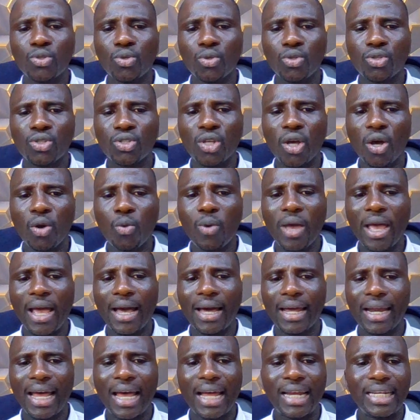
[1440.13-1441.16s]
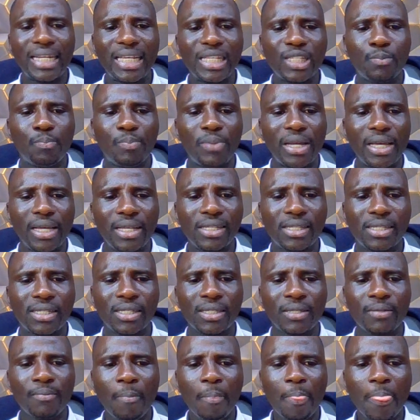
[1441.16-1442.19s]
to somewhere around this
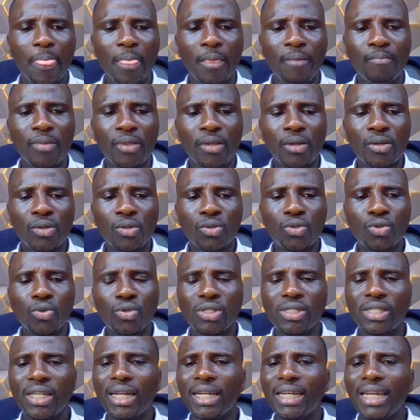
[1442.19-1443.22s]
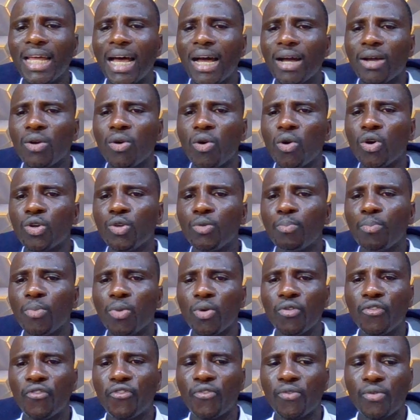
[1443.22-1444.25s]
place, to say that gold
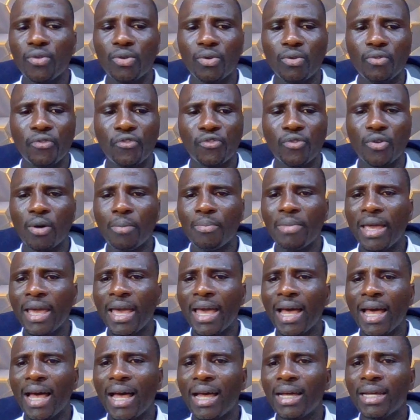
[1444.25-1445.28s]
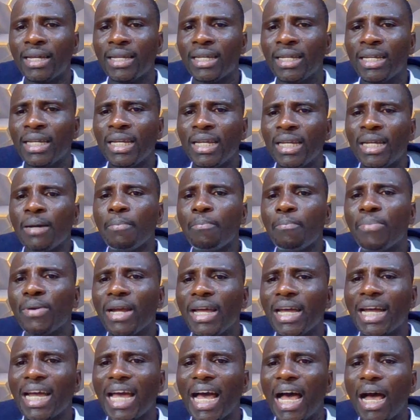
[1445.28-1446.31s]
move from here,
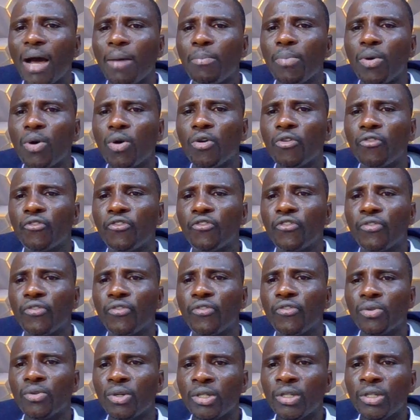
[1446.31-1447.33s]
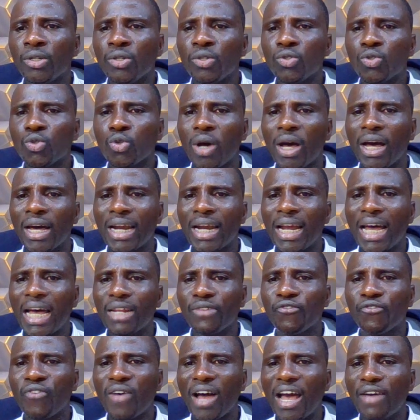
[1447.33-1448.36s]
break above to
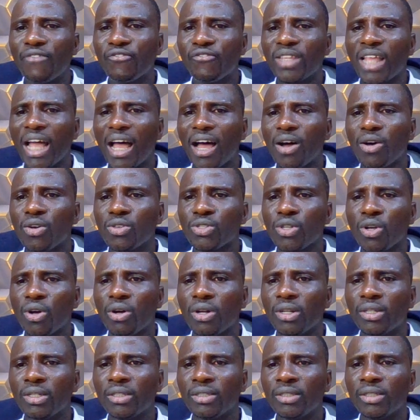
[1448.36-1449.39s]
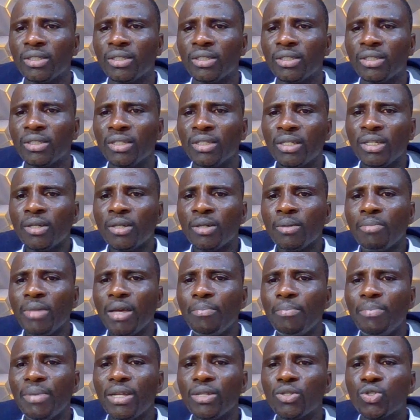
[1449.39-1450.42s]
around 5,000,
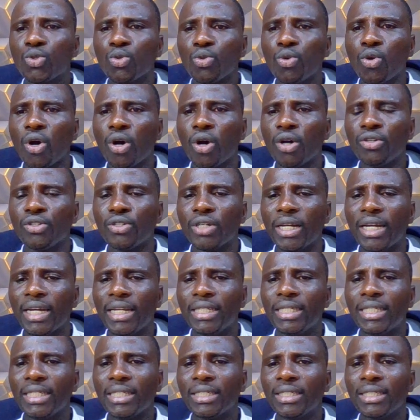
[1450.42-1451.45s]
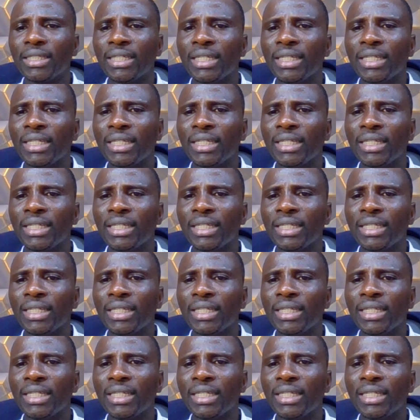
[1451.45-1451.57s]
maybe 200,